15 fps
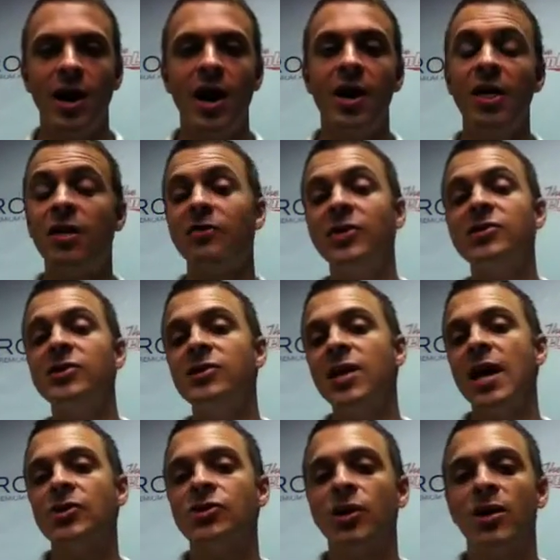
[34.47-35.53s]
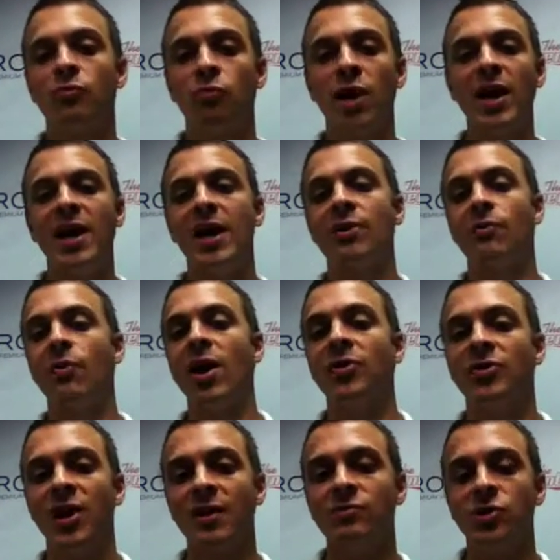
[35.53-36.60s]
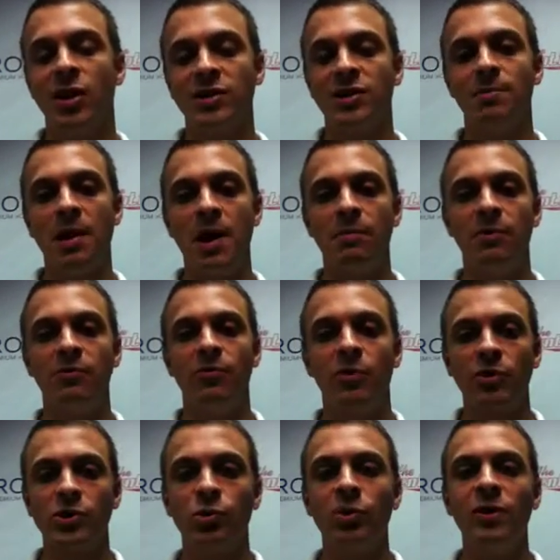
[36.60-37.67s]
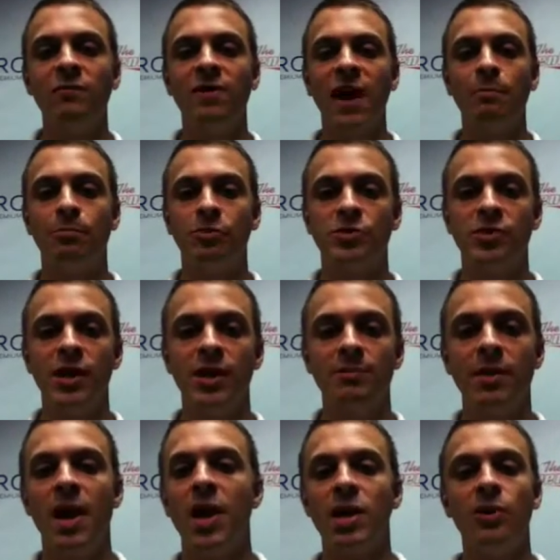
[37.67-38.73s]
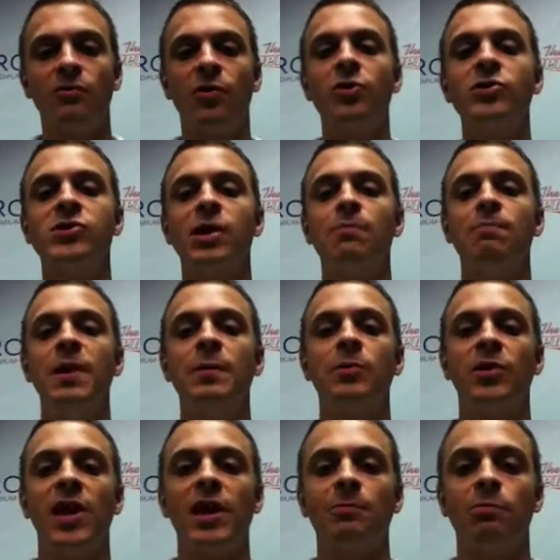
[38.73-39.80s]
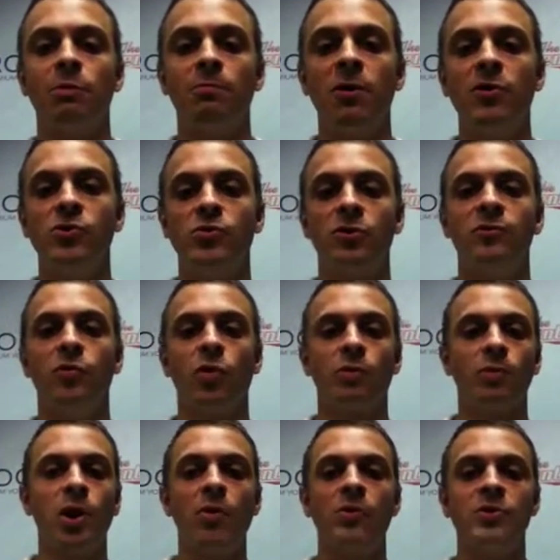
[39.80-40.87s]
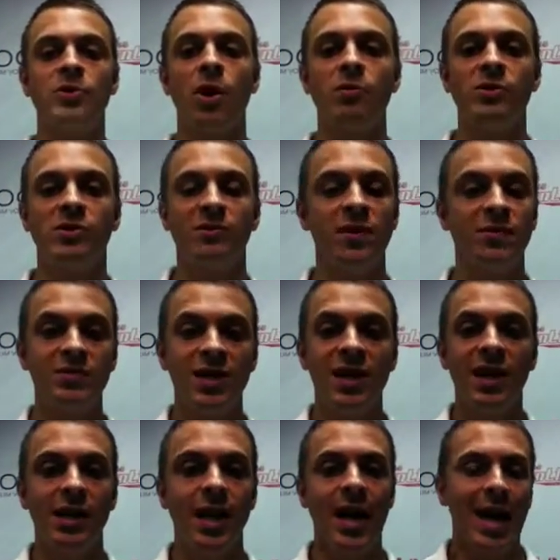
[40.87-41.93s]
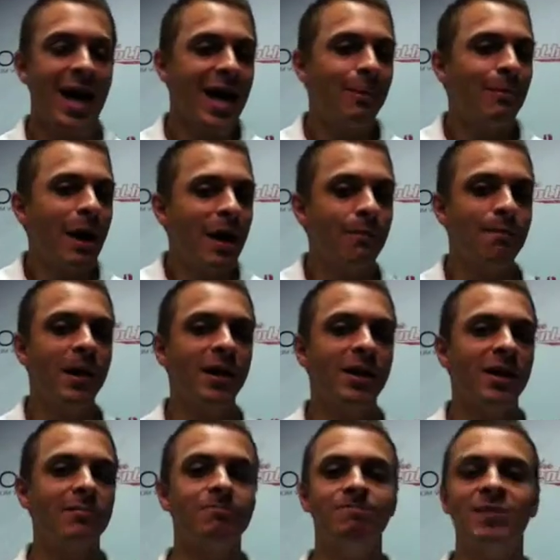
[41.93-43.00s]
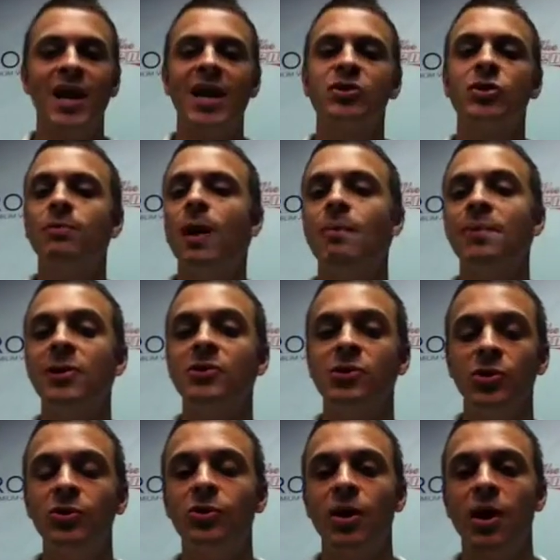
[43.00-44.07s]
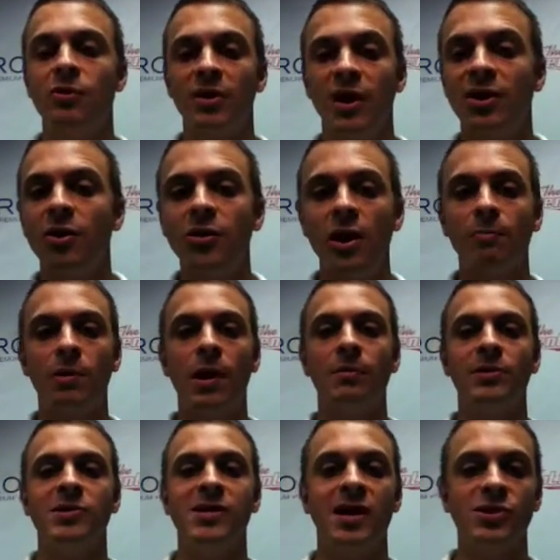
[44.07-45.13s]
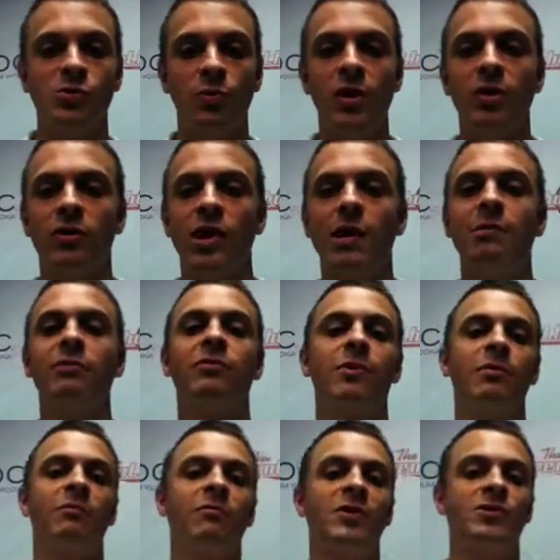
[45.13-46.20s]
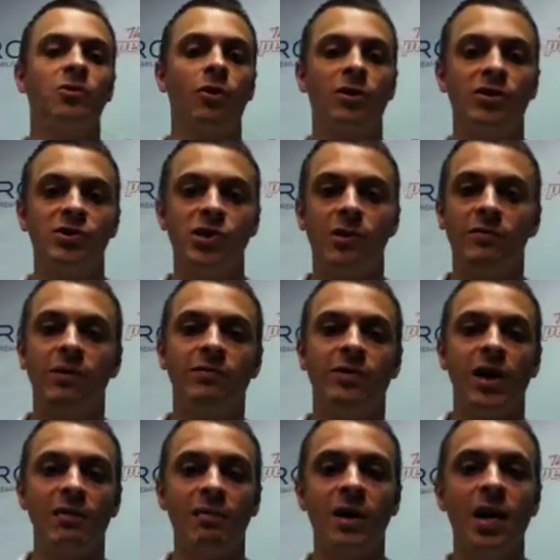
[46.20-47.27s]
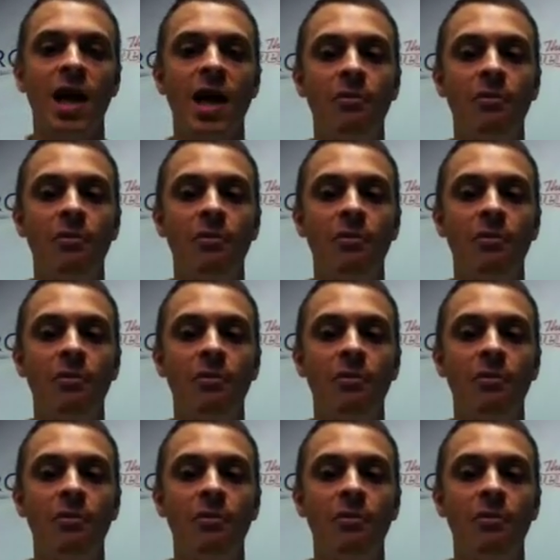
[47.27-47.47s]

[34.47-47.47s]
And this is actually right at a rate that I've talked about before, 25%. You've heard some people that a proposed reform go as low as 15. In my opinion, that actually might be too low. And I know that probably sounds weird coming from a fiscal conservative like me,